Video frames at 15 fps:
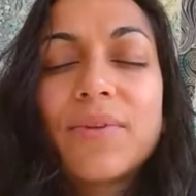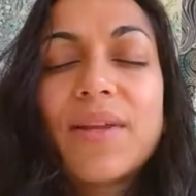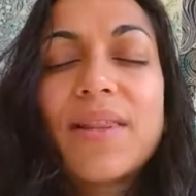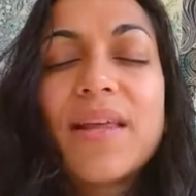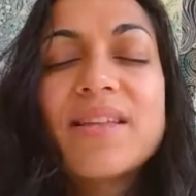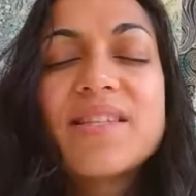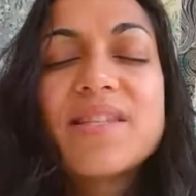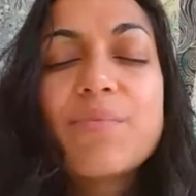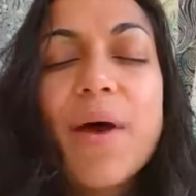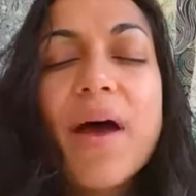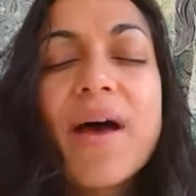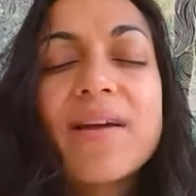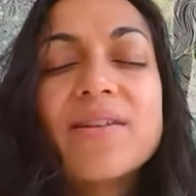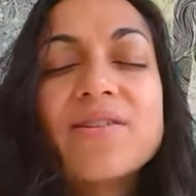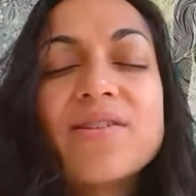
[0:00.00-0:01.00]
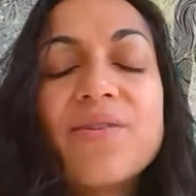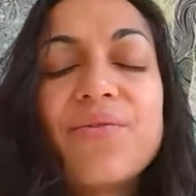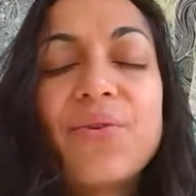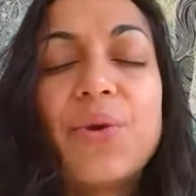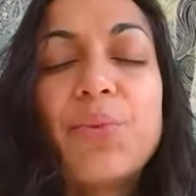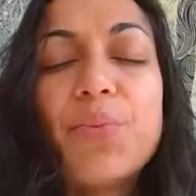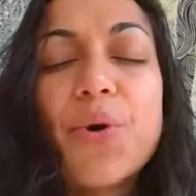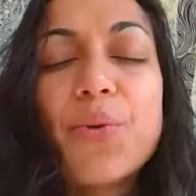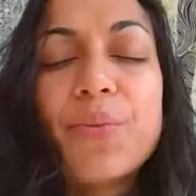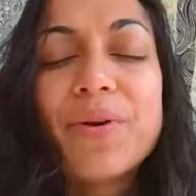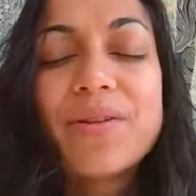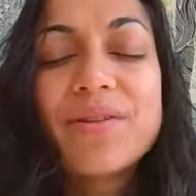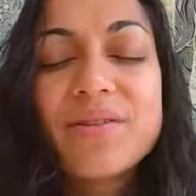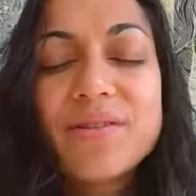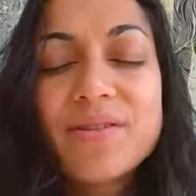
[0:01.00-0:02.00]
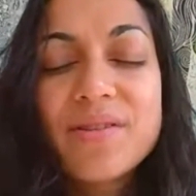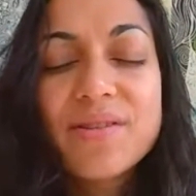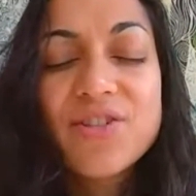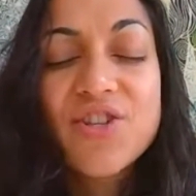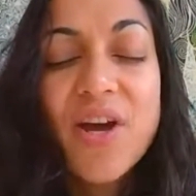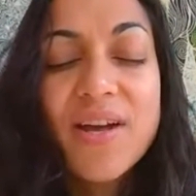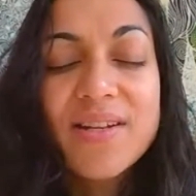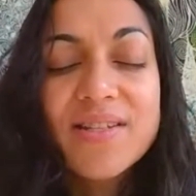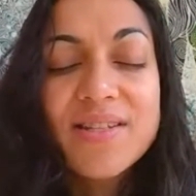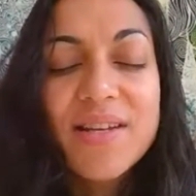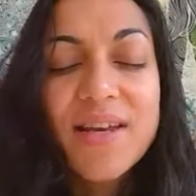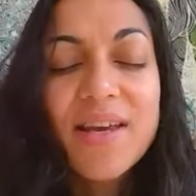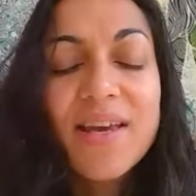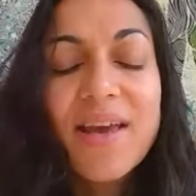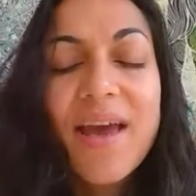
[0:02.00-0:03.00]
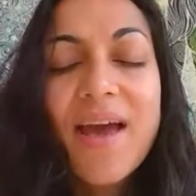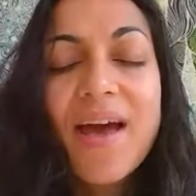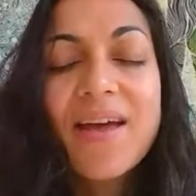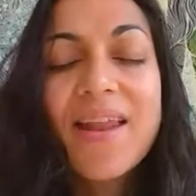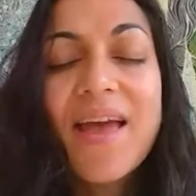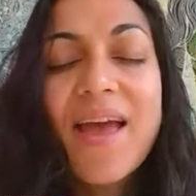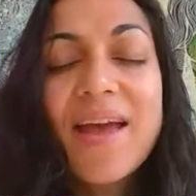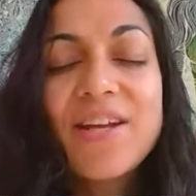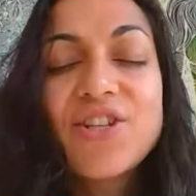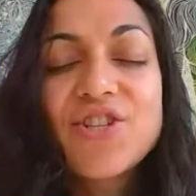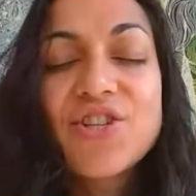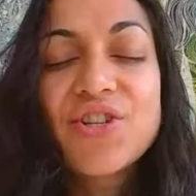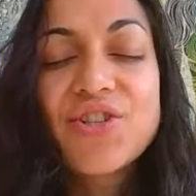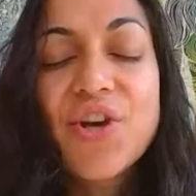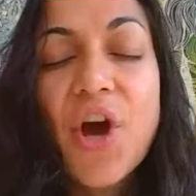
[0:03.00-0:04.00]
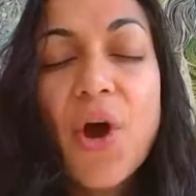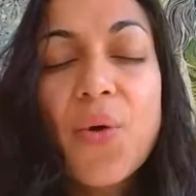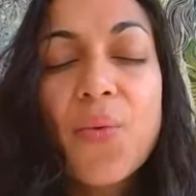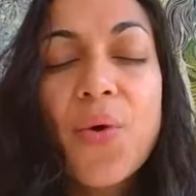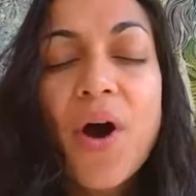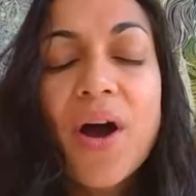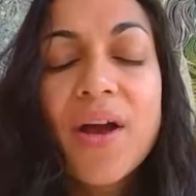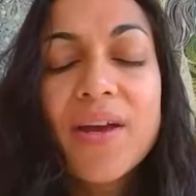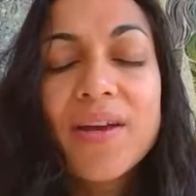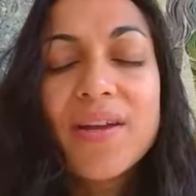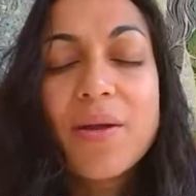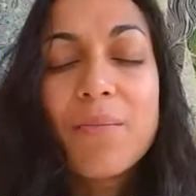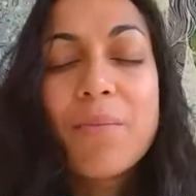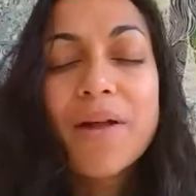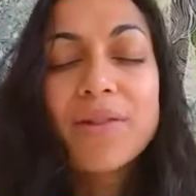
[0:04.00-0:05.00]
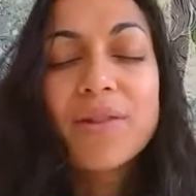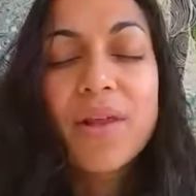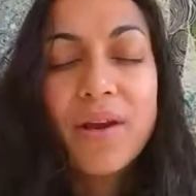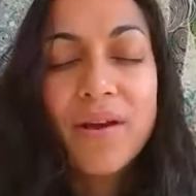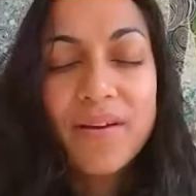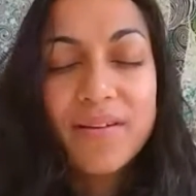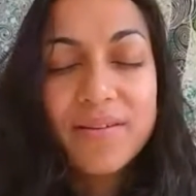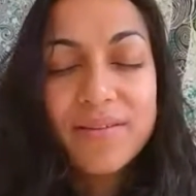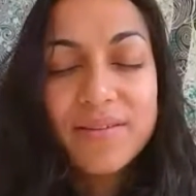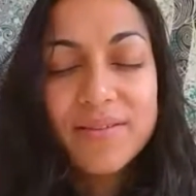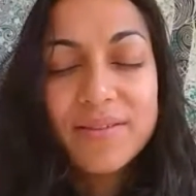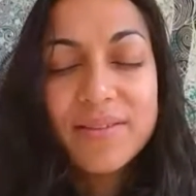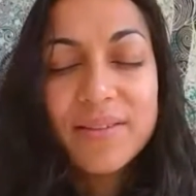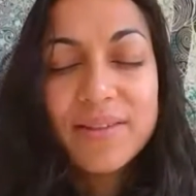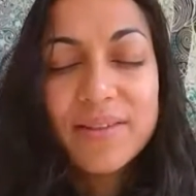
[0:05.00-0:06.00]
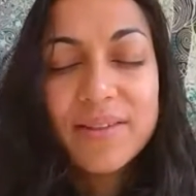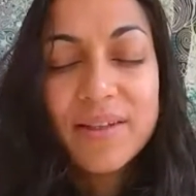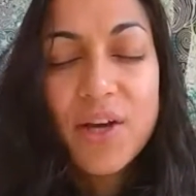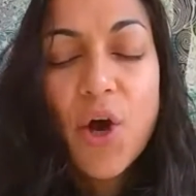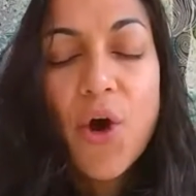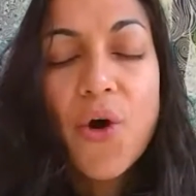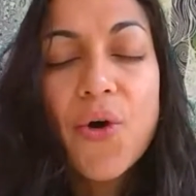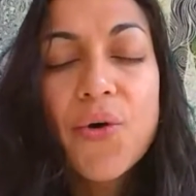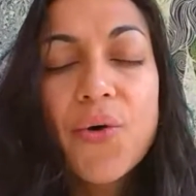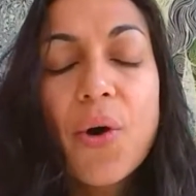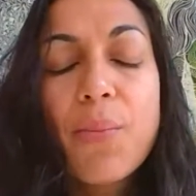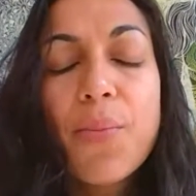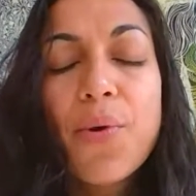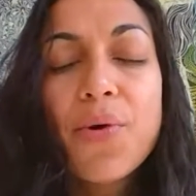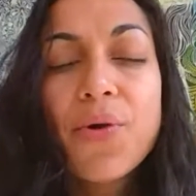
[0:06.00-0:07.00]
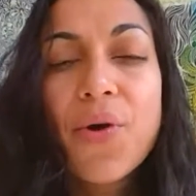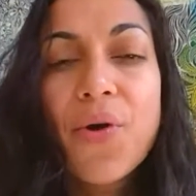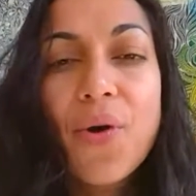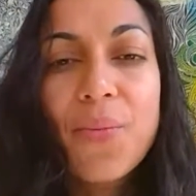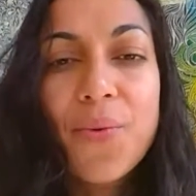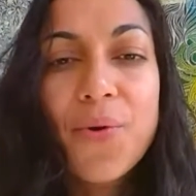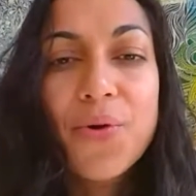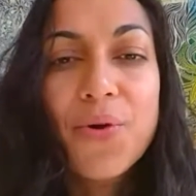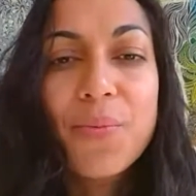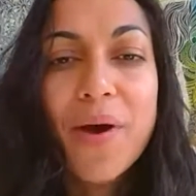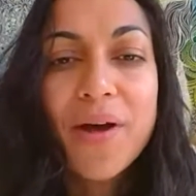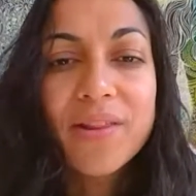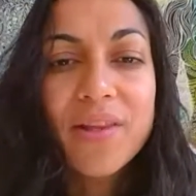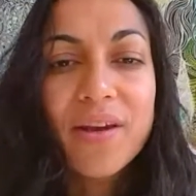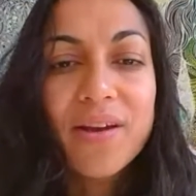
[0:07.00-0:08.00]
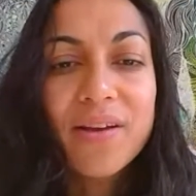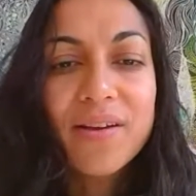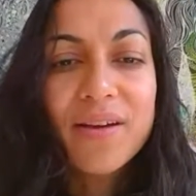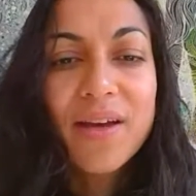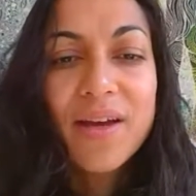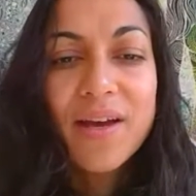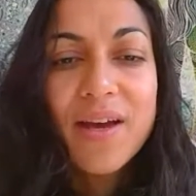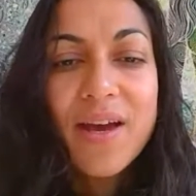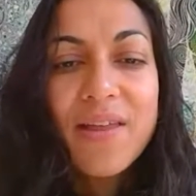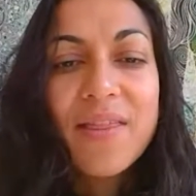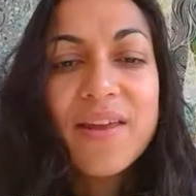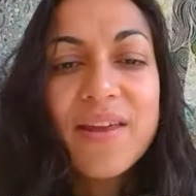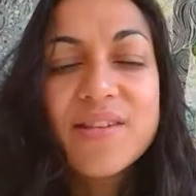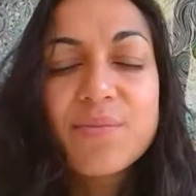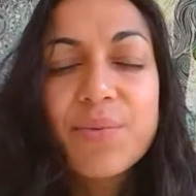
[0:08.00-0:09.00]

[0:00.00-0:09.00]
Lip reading: And let's spend a few moments chanting an ancient Hawaiian mantra, Ho'oponopono mantra, that has